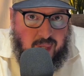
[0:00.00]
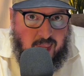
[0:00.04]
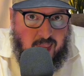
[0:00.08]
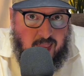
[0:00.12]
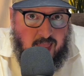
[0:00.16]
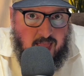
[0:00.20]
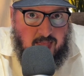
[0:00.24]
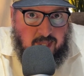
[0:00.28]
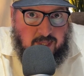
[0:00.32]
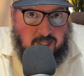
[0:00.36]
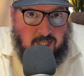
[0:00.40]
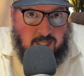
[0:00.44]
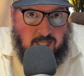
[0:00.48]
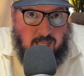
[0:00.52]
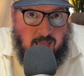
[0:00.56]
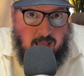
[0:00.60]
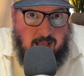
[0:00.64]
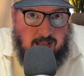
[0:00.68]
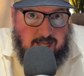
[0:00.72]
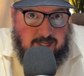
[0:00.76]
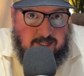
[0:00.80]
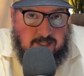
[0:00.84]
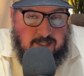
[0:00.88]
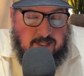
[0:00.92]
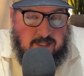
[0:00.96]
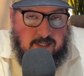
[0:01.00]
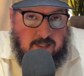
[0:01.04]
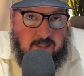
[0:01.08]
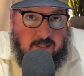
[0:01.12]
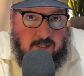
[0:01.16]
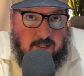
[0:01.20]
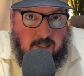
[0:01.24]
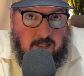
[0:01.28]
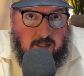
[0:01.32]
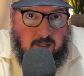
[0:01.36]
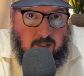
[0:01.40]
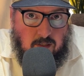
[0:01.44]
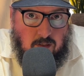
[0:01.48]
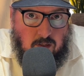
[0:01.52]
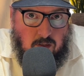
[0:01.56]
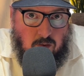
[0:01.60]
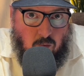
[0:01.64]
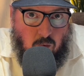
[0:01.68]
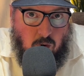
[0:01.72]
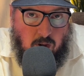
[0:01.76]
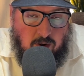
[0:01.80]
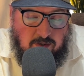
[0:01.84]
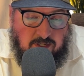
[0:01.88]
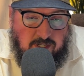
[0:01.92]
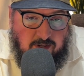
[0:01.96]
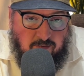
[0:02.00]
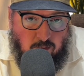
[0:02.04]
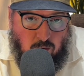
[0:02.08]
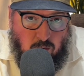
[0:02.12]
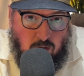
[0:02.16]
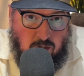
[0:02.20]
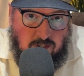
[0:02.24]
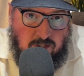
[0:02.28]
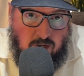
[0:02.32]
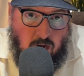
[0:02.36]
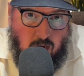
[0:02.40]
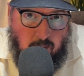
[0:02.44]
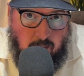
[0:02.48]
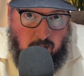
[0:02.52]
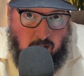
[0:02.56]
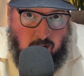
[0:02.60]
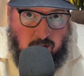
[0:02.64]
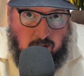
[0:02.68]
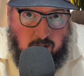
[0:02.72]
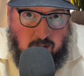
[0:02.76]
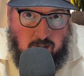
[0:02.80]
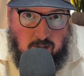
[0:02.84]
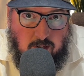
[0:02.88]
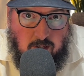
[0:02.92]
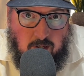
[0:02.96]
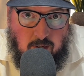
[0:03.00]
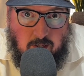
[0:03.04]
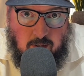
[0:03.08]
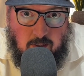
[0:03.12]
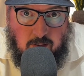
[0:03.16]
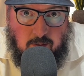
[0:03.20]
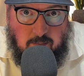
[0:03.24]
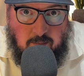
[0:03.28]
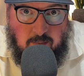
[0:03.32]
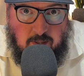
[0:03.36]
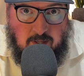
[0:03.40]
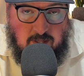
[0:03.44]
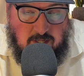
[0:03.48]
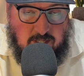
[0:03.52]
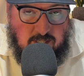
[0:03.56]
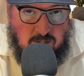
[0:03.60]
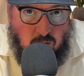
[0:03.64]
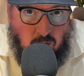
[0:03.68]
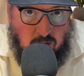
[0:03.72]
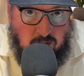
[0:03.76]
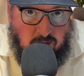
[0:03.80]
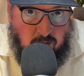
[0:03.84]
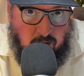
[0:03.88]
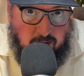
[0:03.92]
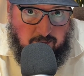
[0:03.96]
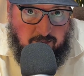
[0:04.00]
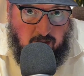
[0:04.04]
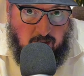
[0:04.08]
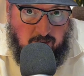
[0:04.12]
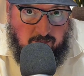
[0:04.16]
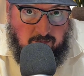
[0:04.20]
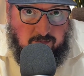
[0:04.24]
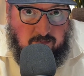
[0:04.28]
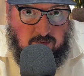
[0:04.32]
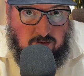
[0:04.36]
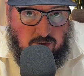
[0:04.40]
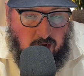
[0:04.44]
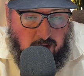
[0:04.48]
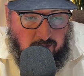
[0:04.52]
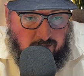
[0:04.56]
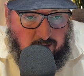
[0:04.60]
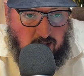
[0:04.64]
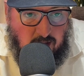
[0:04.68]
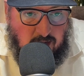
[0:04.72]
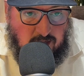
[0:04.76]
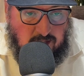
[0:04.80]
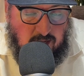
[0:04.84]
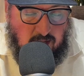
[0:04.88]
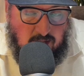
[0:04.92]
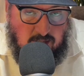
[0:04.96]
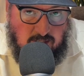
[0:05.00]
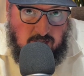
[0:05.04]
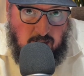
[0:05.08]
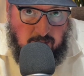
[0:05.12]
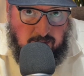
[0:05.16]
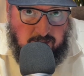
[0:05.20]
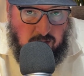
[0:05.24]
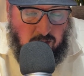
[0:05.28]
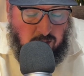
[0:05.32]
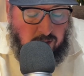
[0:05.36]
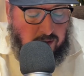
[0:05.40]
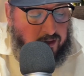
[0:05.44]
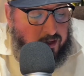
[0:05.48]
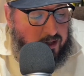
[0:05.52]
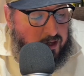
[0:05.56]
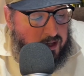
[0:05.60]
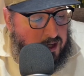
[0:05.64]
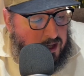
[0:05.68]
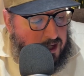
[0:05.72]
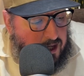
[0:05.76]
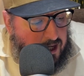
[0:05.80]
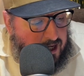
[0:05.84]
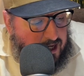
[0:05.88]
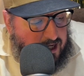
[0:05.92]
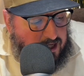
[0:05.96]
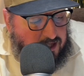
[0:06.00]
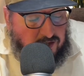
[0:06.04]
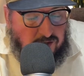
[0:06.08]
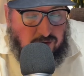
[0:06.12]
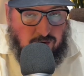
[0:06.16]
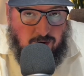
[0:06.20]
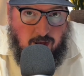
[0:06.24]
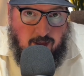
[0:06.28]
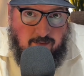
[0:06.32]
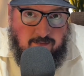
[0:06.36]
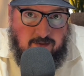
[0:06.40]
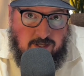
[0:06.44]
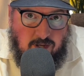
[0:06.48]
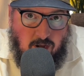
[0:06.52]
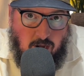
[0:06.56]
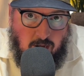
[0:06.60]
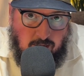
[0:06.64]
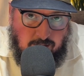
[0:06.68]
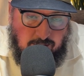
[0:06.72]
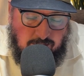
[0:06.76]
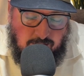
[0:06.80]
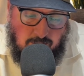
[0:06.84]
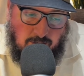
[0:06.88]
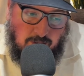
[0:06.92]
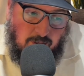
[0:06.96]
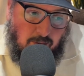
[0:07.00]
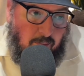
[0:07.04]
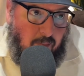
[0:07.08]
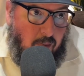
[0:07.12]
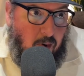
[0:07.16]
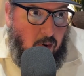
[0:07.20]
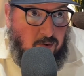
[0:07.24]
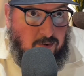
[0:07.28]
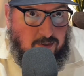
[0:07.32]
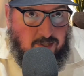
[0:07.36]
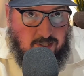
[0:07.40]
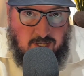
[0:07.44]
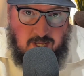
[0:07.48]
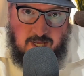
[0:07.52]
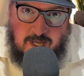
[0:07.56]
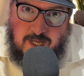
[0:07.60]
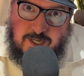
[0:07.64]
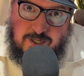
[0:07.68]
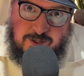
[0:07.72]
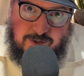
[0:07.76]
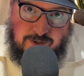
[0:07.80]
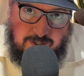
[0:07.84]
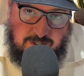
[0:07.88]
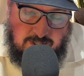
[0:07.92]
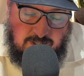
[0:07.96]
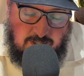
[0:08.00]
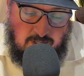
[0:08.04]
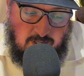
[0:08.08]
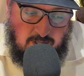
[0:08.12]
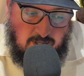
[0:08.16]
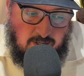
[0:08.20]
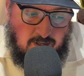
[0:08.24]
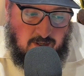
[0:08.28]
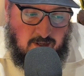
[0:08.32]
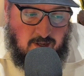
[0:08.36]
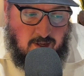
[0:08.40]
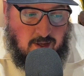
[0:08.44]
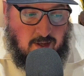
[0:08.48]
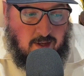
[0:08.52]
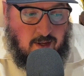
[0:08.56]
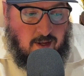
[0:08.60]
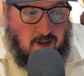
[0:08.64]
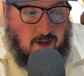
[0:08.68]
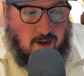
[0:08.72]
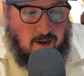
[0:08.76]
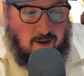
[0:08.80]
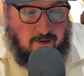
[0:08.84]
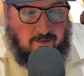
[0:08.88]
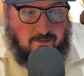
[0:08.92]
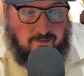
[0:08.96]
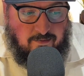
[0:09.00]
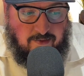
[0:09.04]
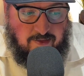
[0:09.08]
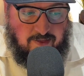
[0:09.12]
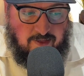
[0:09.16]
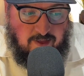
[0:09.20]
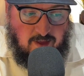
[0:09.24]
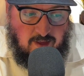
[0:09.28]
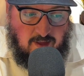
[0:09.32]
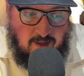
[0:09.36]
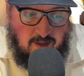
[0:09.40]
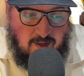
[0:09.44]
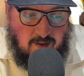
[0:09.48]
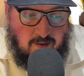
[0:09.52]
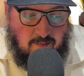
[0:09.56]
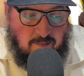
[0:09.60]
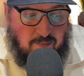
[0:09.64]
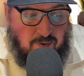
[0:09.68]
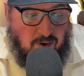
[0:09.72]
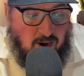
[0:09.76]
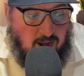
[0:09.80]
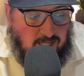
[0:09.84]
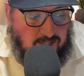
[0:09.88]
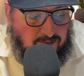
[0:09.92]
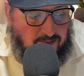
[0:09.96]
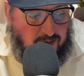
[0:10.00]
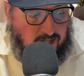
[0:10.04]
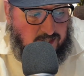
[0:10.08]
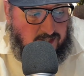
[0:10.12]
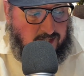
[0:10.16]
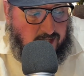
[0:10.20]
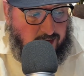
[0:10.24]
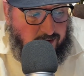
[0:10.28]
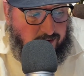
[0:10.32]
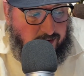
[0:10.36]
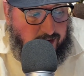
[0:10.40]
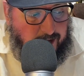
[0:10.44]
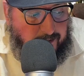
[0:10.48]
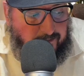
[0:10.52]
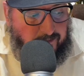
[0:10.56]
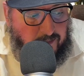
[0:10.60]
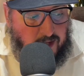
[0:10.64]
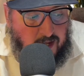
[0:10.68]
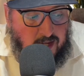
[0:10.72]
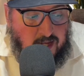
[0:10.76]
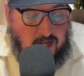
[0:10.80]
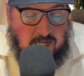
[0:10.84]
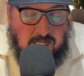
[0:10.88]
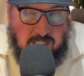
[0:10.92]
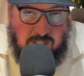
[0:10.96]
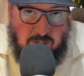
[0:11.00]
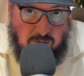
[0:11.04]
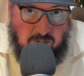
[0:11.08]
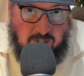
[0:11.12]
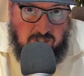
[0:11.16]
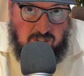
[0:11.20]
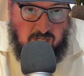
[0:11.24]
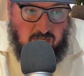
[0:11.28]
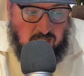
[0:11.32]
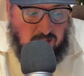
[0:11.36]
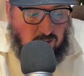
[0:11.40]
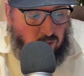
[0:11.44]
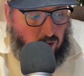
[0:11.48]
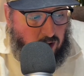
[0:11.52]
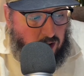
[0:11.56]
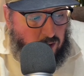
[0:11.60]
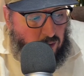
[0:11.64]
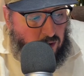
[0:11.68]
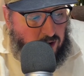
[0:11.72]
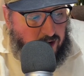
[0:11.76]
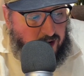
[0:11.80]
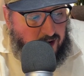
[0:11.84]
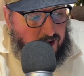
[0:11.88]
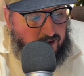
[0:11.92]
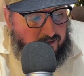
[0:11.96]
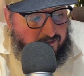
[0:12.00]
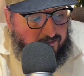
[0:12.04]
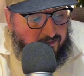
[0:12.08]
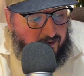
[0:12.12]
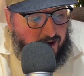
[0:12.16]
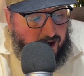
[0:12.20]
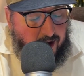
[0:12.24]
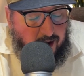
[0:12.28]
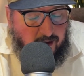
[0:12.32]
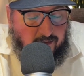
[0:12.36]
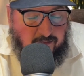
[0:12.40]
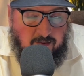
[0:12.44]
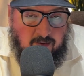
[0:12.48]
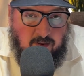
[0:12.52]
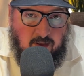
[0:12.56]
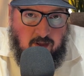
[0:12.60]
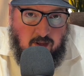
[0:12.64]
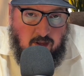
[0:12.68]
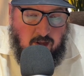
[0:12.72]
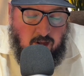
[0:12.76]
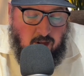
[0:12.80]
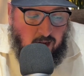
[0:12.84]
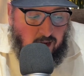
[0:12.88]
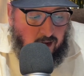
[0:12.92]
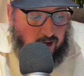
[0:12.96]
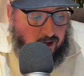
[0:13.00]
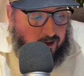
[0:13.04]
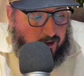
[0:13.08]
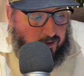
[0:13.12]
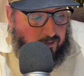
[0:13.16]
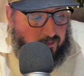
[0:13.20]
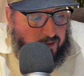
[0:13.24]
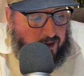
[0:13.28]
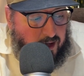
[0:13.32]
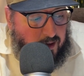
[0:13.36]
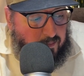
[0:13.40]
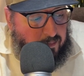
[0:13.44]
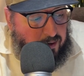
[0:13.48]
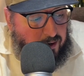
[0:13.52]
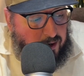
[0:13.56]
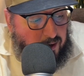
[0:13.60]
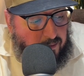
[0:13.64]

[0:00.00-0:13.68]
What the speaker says: And the last wide receiver we're going to talk about in this 2025 draft class on this episode is Travis Hunter, the most interesting of the prospects here, right? So he's 6'1", 185. He put up